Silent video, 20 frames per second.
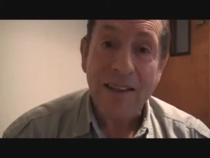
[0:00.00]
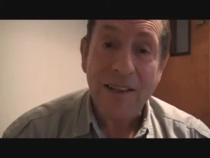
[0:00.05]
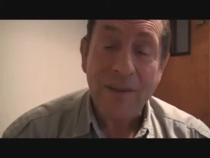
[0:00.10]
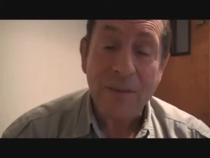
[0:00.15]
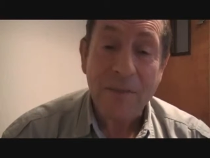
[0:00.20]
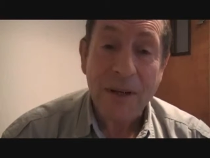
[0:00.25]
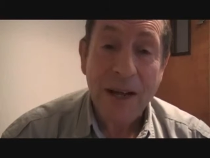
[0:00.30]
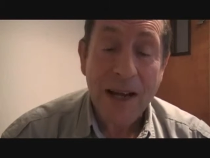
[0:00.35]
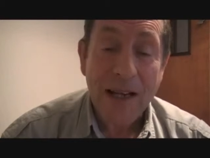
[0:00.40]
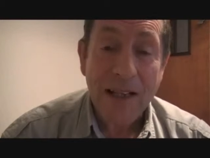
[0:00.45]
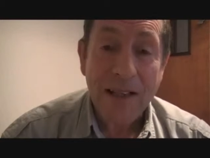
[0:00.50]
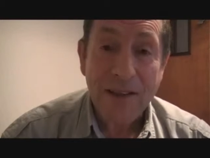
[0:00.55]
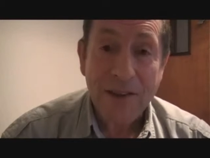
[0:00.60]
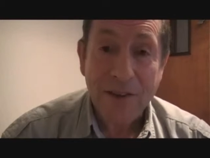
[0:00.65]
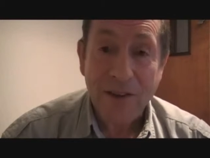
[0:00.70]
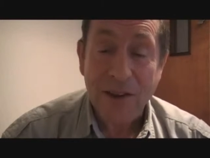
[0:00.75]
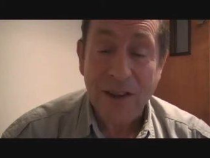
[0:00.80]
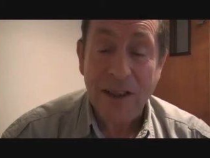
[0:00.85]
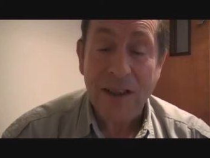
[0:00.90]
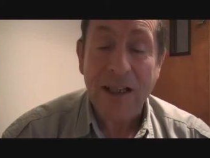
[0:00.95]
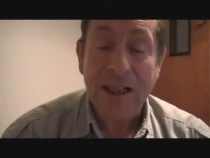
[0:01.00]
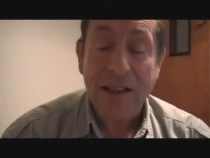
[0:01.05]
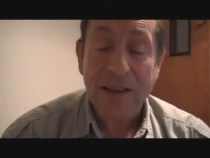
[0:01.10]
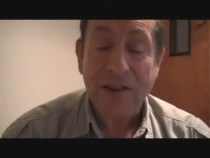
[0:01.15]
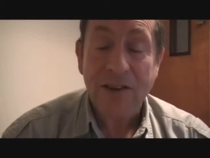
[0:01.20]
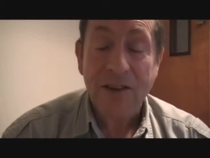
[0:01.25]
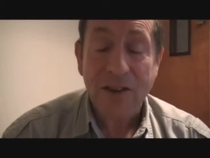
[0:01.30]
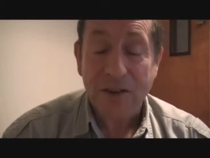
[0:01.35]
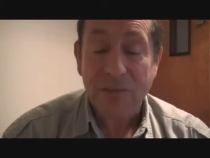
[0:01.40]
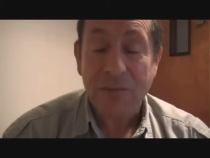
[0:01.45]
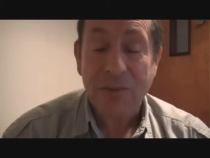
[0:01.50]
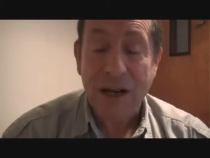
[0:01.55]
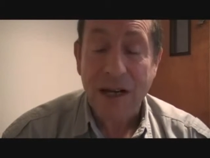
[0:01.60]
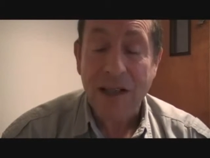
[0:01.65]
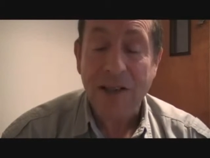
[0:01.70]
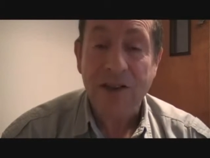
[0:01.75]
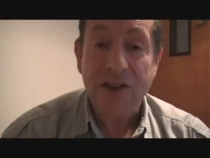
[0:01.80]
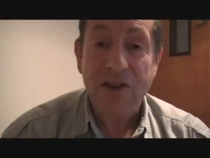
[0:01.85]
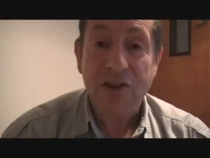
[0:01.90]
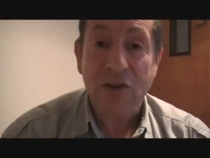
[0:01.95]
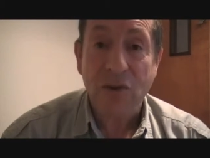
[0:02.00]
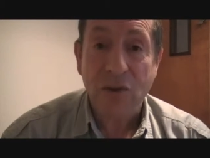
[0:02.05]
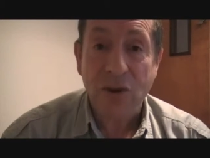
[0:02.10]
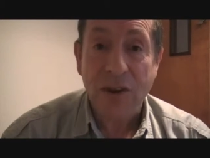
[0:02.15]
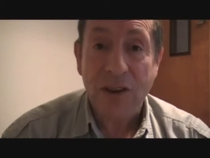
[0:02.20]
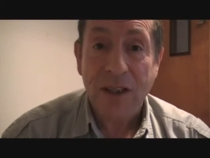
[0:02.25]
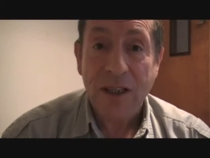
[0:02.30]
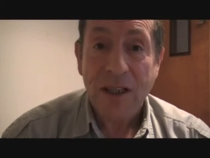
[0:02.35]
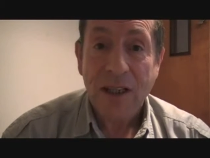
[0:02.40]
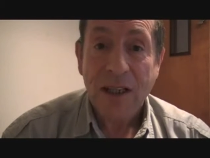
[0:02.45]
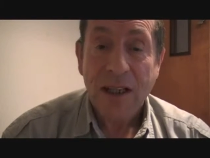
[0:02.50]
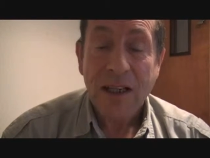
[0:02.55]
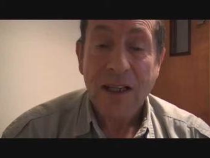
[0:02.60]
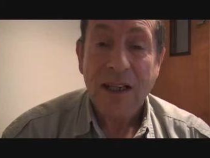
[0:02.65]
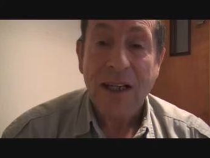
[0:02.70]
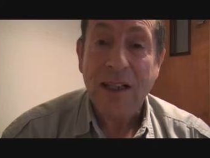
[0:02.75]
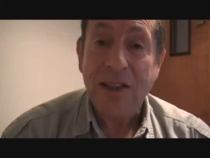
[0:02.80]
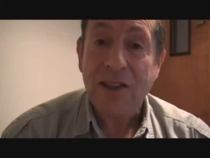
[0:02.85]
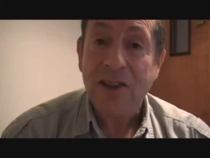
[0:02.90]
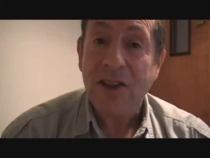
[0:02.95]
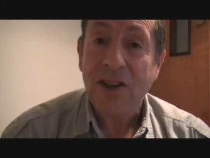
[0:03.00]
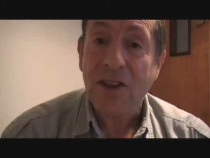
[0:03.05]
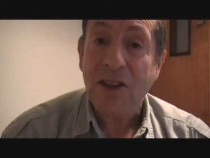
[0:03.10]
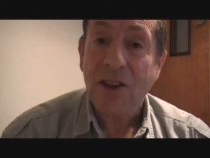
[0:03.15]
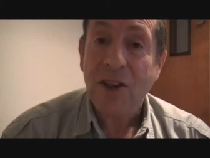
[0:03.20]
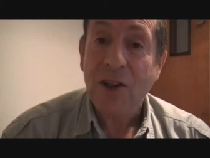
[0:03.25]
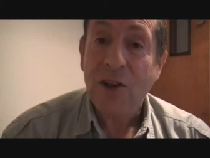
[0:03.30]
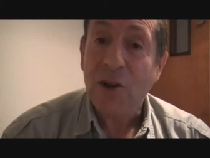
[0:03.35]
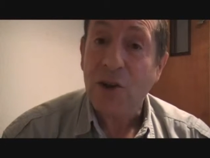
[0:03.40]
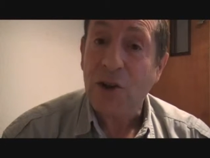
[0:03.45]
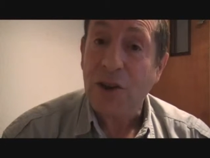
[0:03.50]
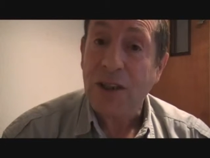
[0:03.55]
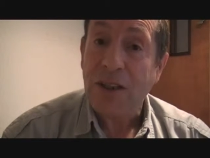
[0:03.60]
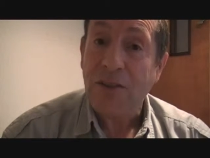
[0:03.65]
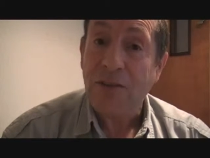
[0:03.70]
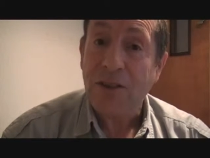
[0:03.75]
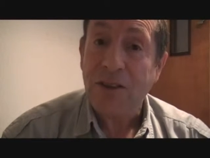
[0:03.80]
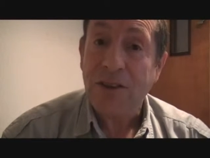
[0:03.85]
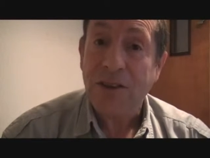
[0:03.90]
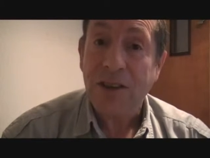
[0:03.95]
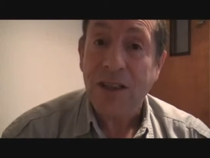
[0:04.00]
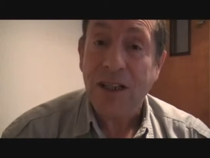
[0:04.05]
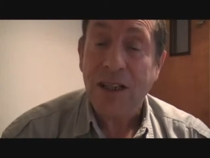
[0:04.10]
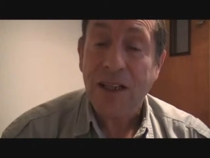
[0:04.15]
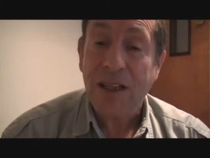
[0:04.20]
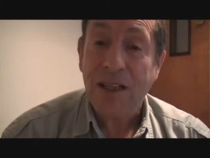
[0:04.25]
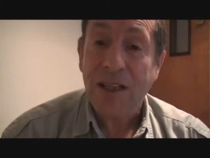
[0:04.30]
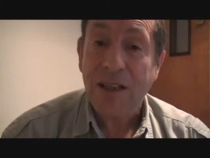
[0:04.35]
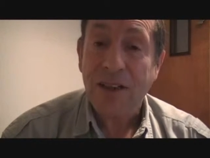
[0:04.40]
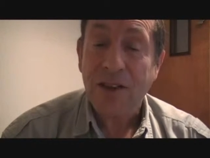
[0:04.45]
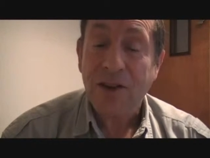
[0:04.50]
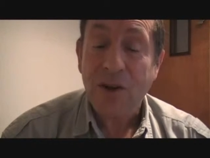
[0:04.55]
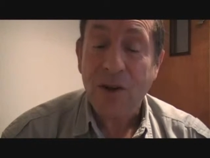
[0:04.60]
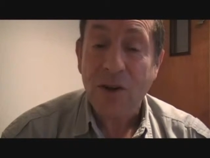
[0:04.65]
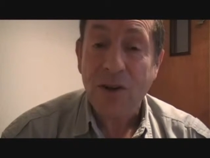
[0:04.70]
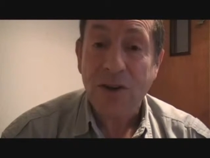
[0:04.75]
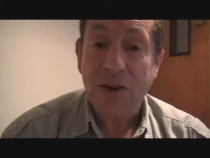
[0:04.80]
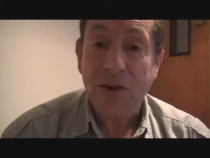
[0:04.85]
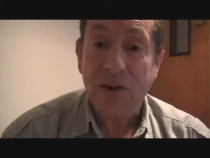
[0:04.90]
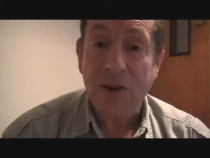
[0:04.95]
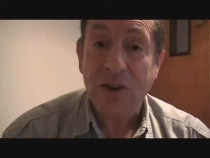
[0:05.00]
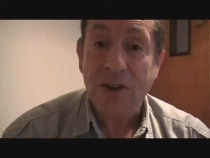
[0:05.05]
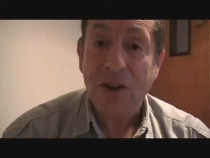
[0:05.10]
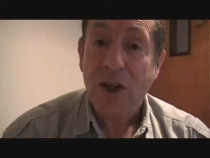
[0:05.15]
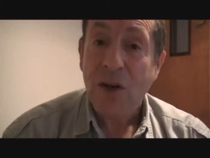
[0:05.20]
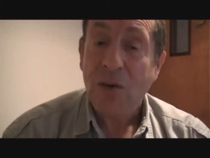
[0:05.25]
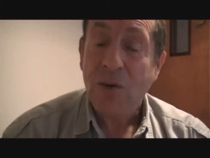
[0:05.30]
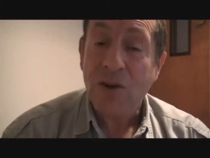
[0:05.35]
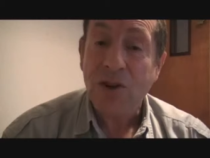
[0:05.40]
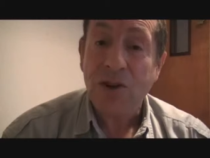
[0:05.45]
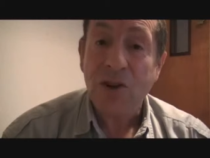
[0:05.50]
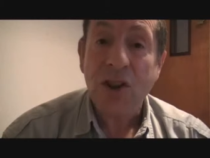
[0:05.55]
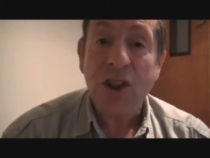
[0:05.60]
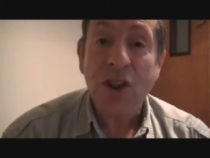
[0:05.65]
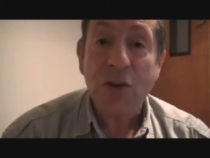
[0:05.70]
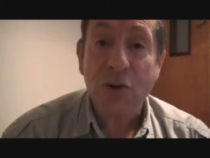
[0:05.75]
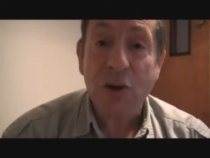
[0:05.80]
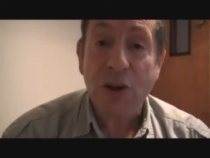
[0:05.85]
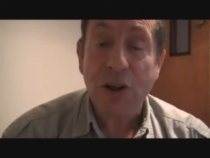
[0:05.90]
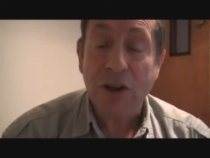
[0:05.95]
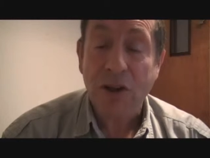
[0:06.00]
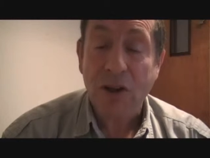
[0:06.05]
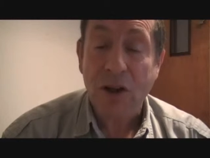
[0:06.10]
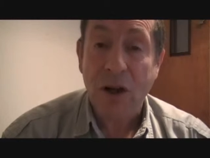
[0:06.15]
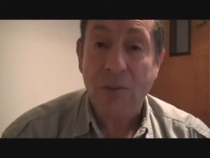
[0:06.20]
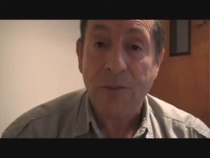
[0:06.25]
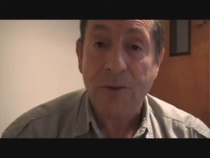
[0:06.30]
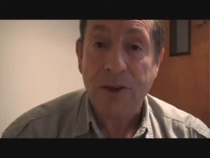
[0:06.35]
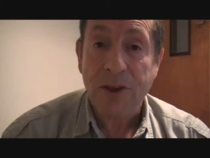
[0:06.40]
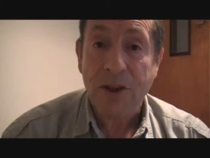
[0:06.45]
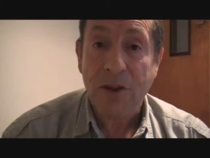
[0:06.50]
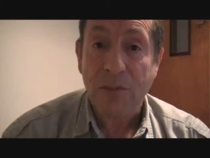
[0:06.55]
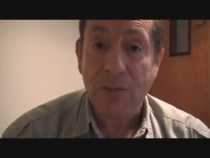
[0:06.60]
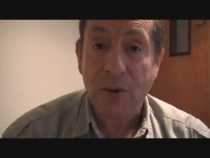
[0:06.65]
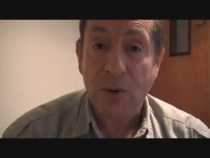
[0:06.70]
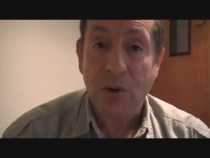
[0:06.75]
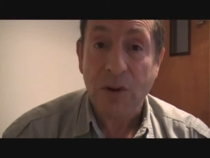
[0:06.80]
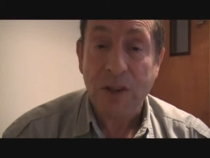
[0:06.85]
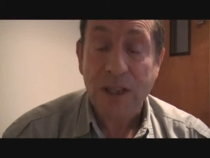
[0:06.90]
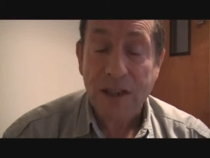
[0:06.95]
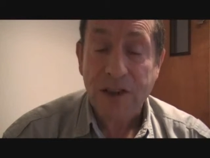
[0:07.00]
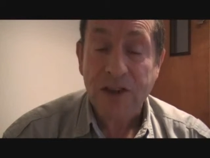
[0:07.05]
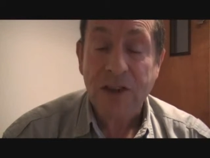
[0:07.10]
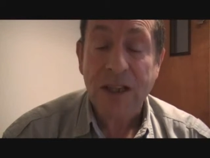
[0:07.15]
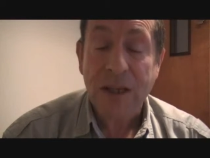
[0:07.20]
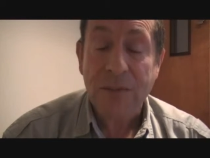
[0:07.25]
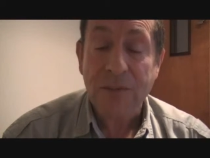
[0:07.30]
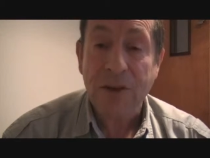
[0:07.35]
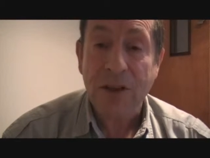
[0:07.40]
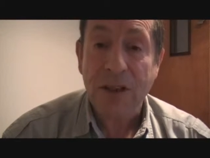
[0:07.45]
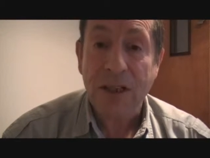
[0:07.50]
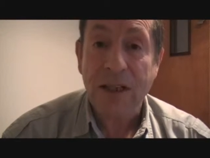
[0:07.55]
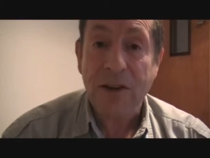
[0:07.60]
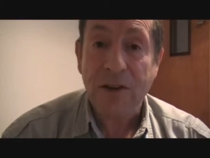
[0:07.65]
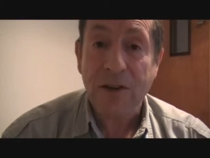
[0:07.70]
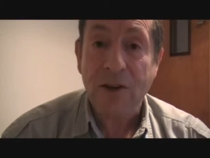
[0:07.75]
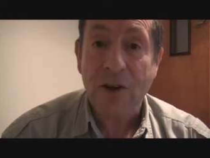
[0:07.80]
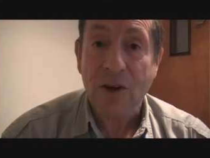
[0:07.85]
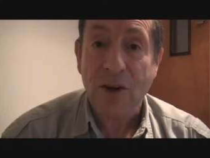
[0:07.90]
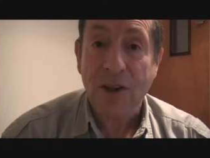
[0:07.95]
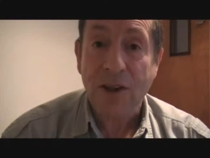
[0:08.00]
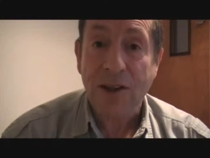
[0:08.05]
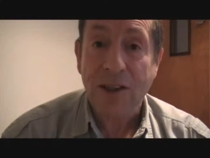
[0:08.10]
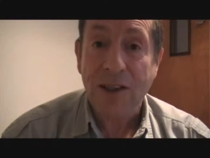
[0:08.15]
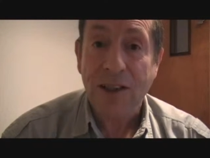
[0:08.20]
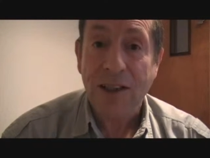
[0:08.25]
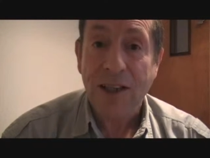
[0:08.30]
The pilot, or the lecturer, pilot stroke lecturer, who had given us talk to us, was doing a running commentary on board. That's him you'll hear talking.